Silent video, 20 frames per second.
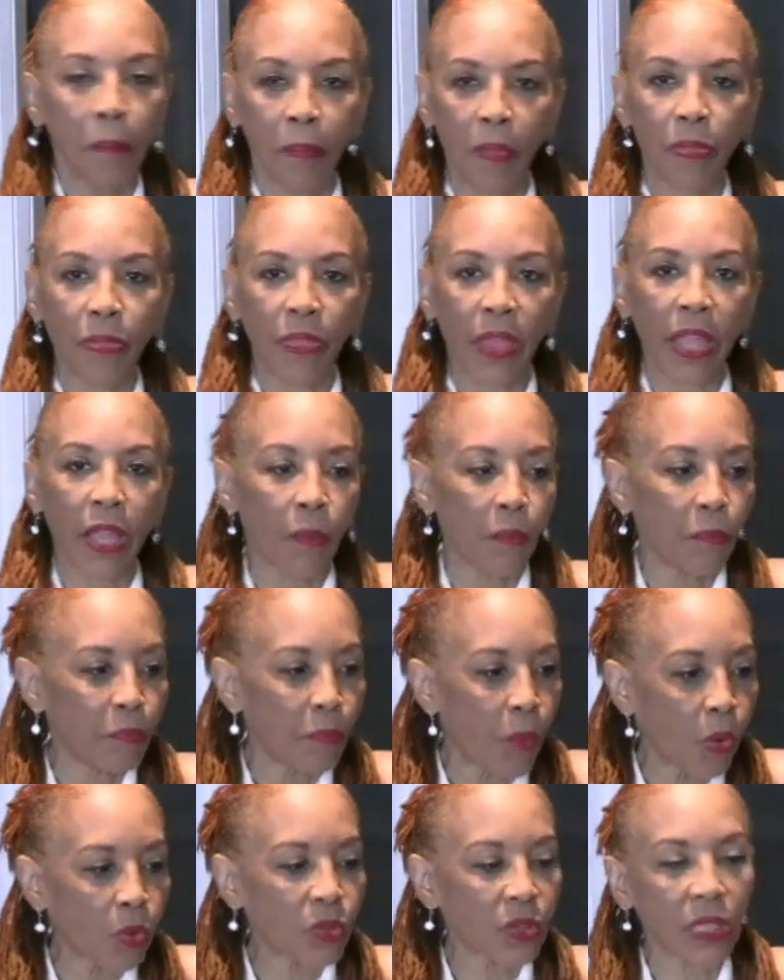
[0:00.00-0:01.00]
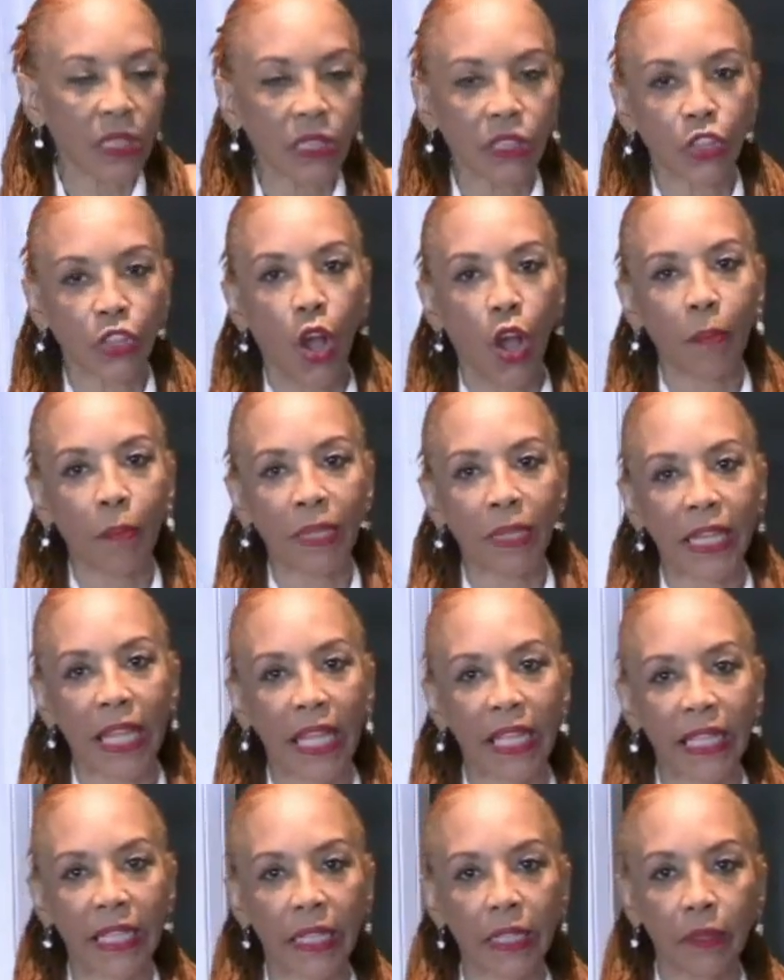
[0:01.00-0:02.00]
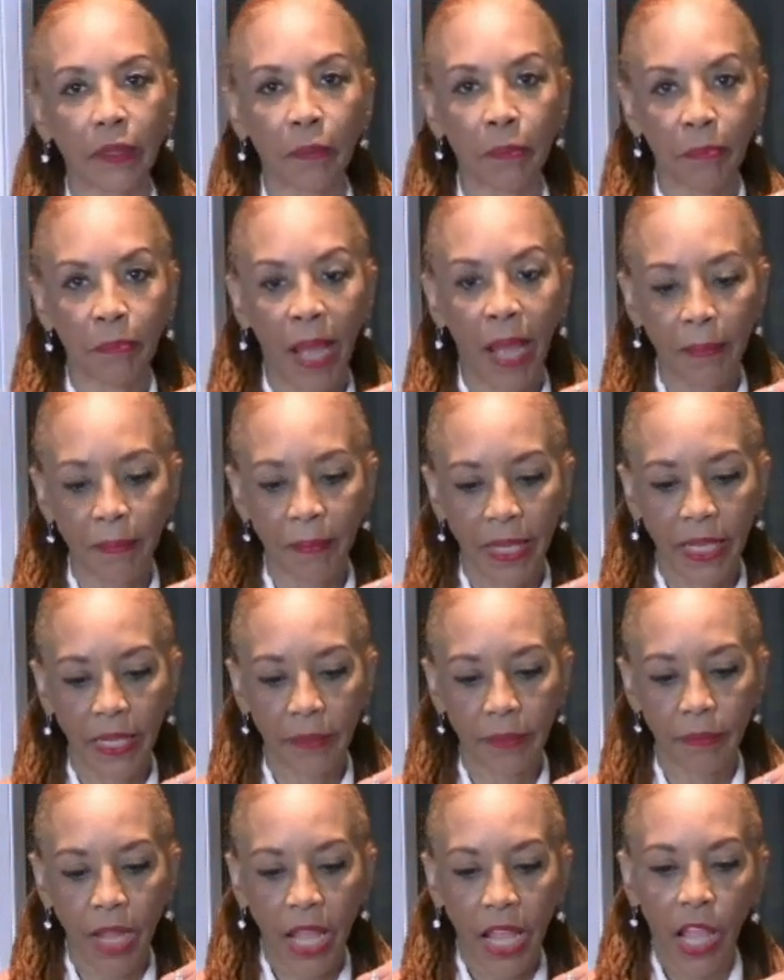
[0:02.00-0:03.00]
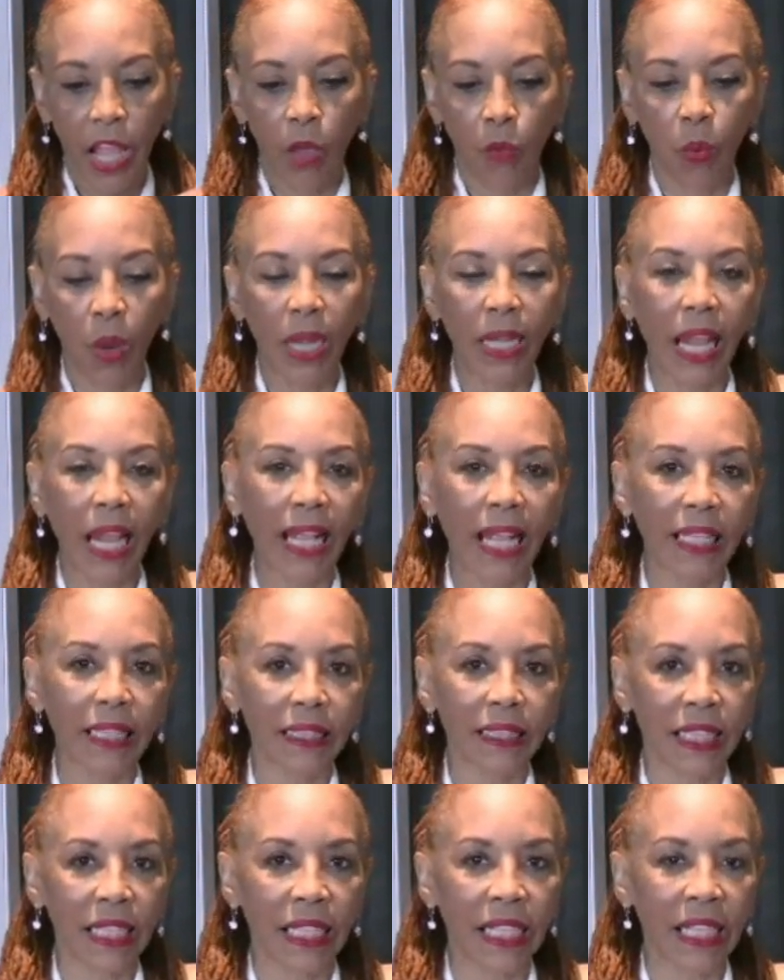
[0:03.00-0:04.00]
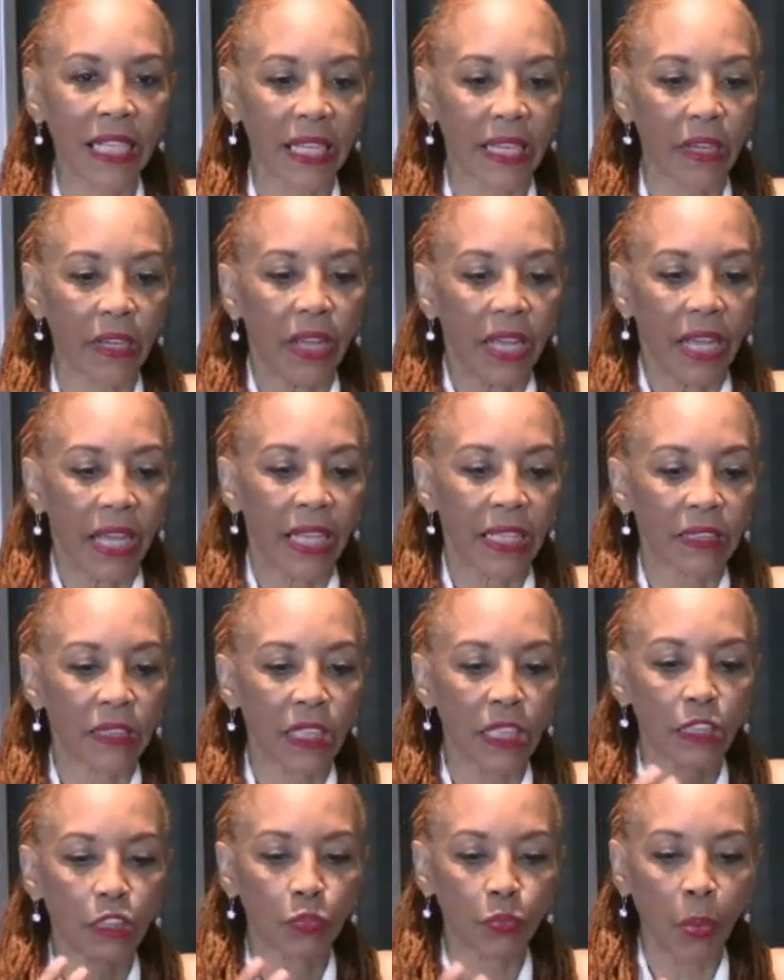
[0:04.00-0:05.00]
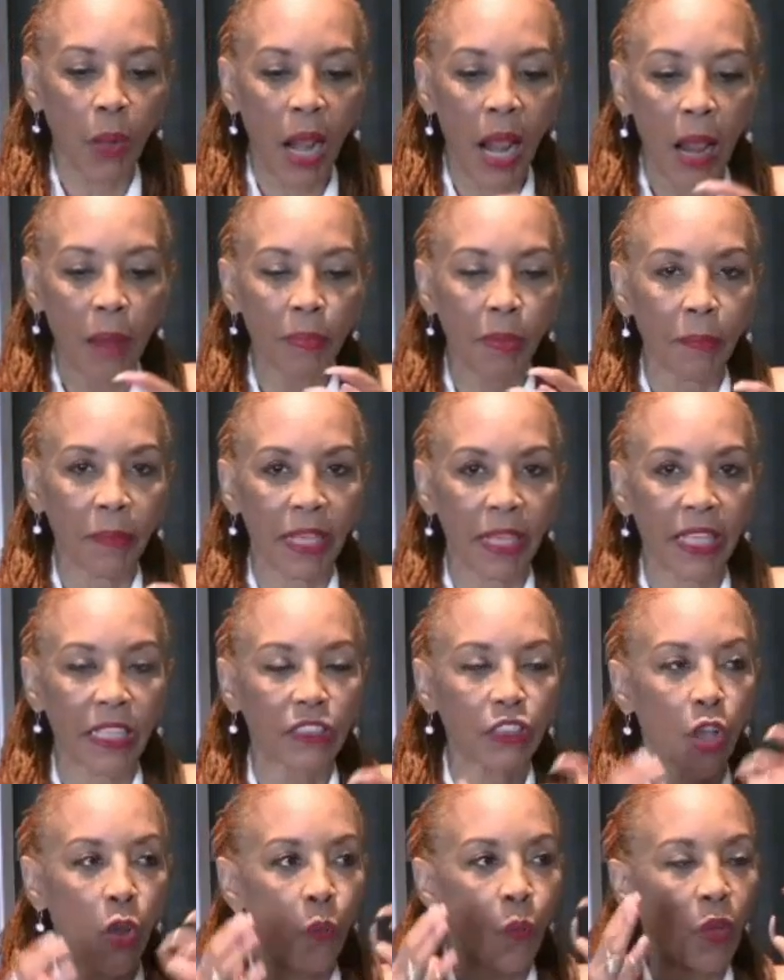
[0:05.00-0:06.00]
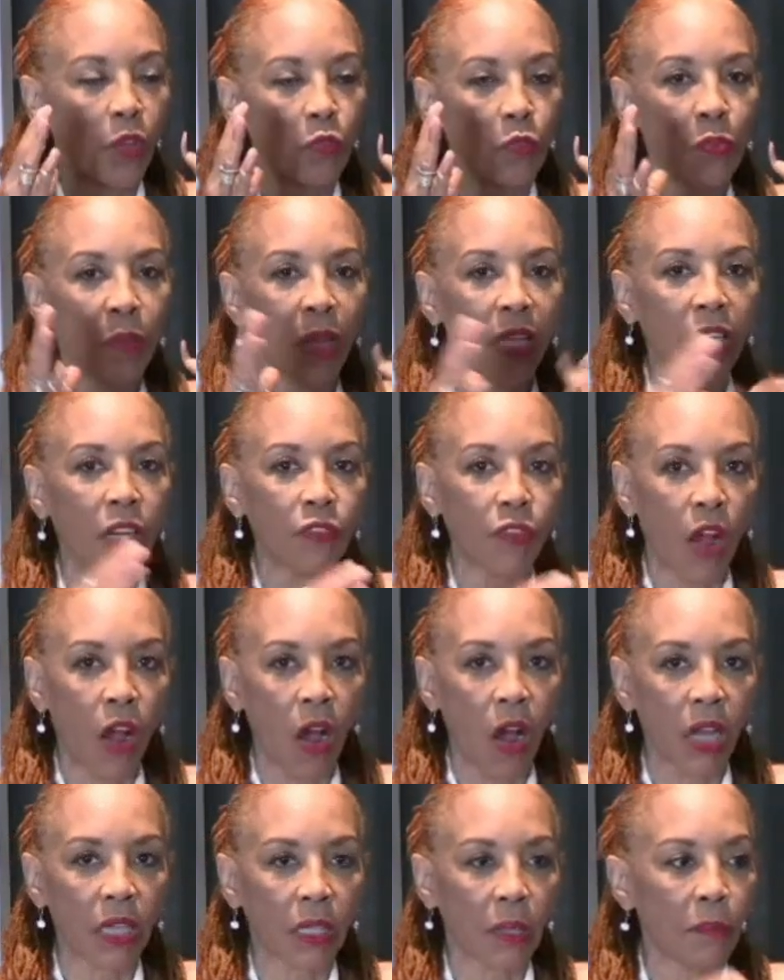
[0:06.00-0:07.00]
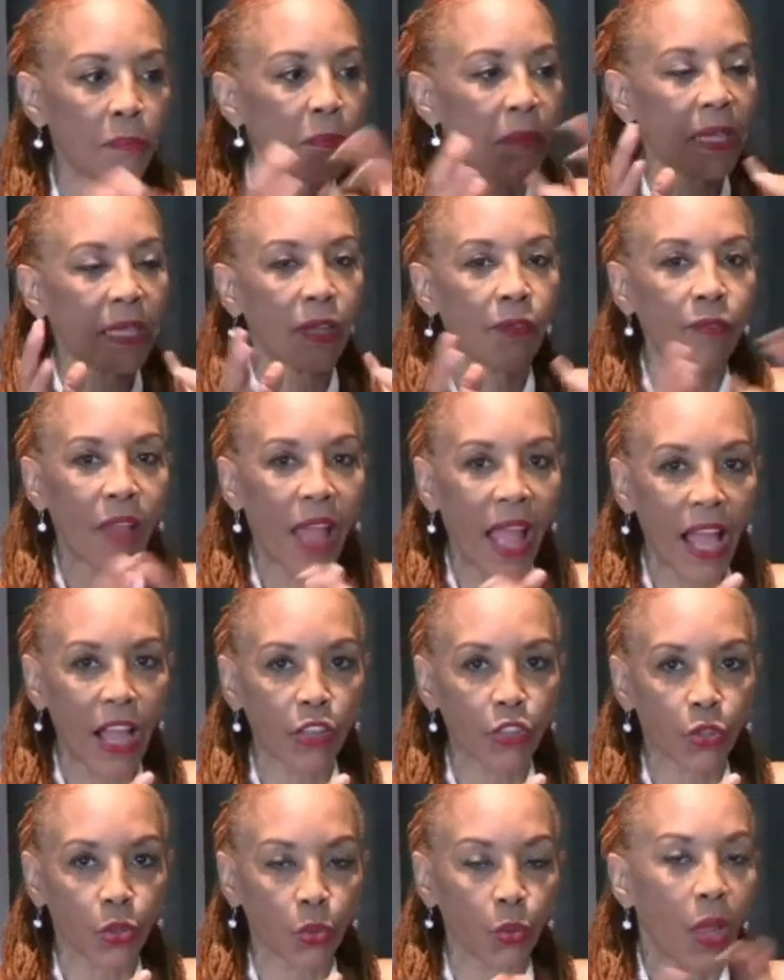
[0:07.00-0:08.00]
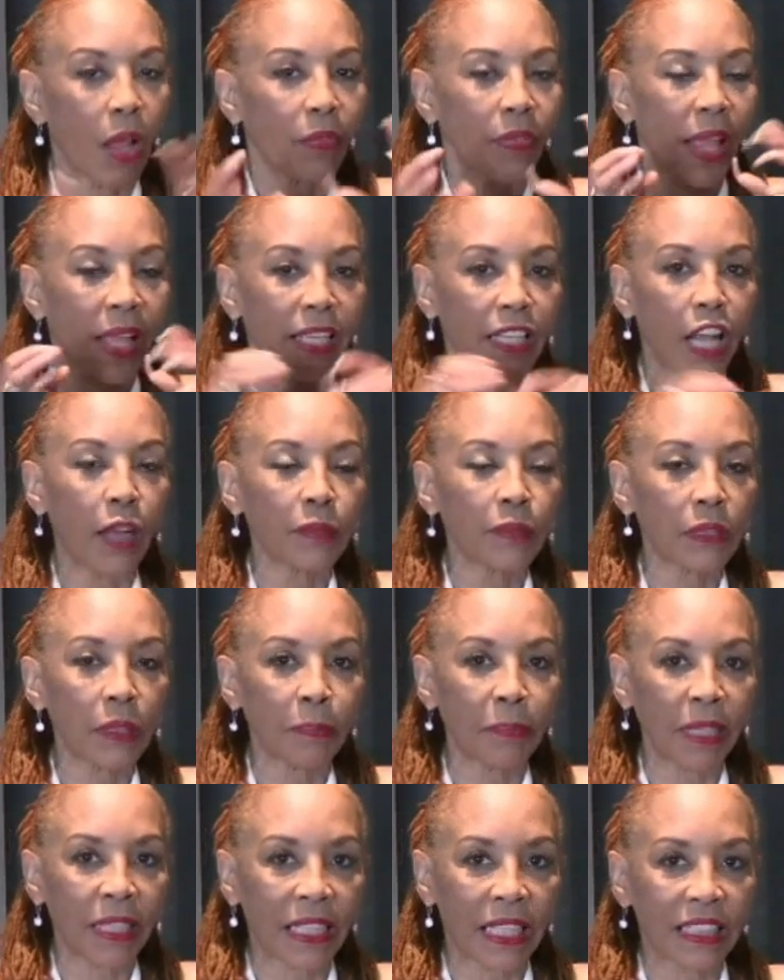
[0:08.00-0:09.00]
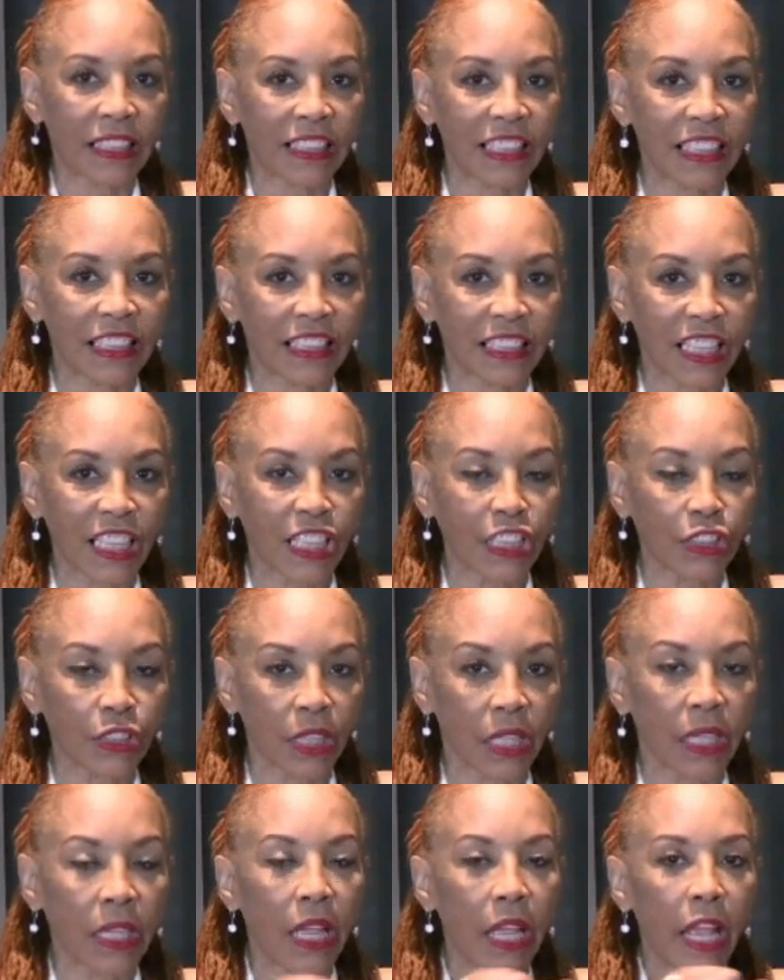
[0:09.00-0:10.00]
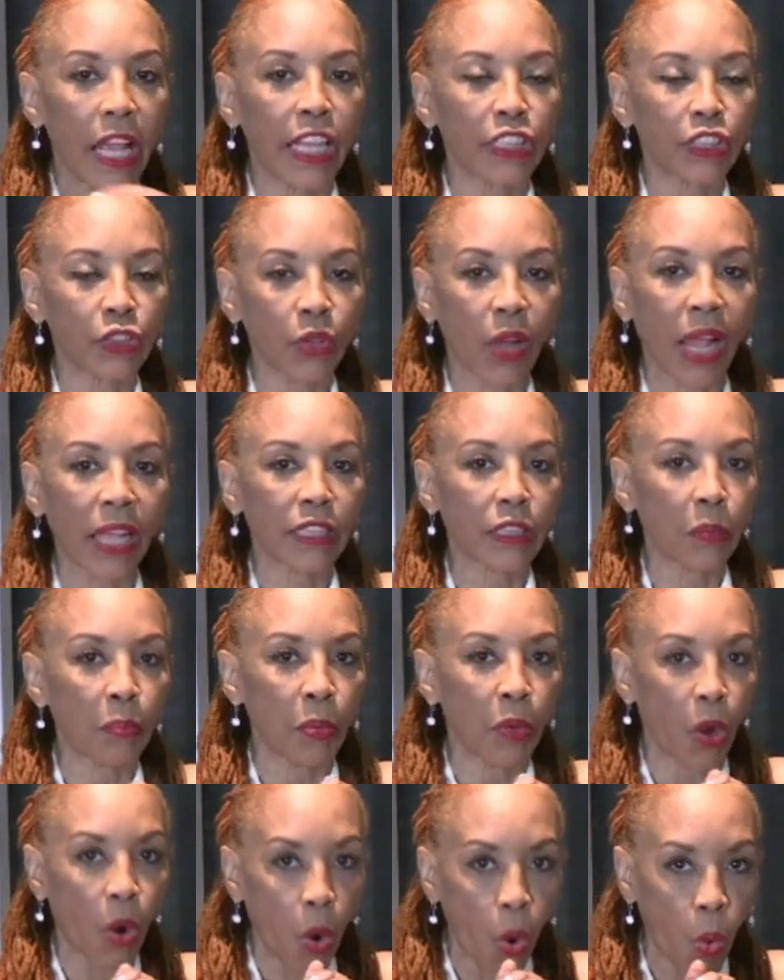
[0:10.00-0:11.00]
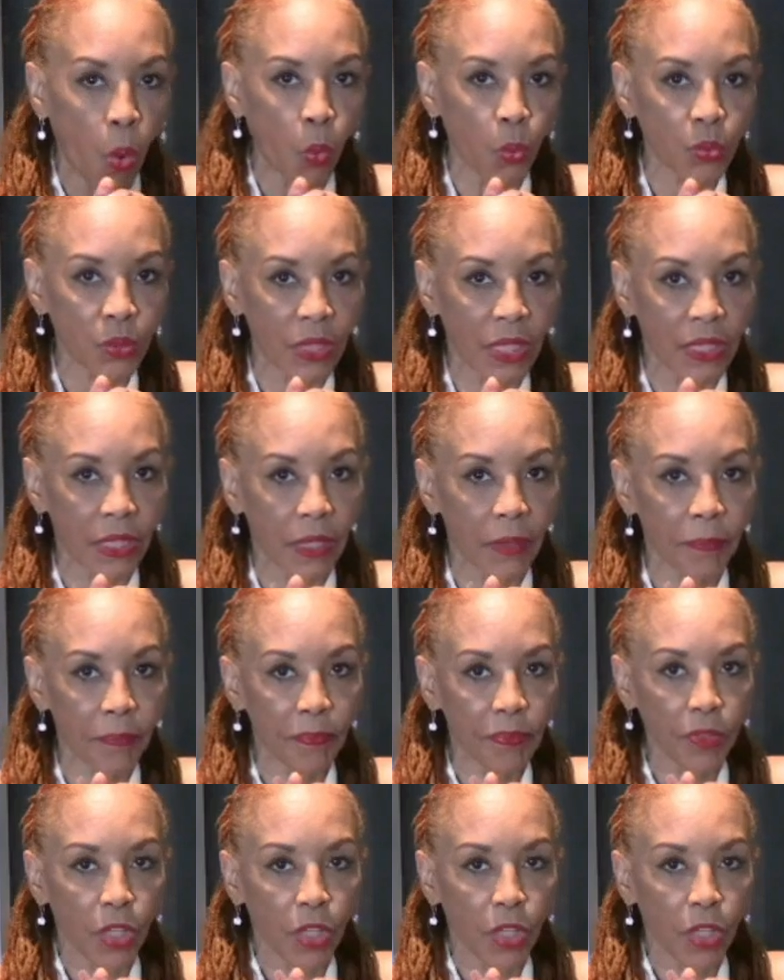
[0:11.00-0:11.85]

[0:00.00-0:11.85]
but they are mostly dominated by men. And what I see here is his problem is with men of honor, men of value, that comes up against his teaching and trying to put holes in it.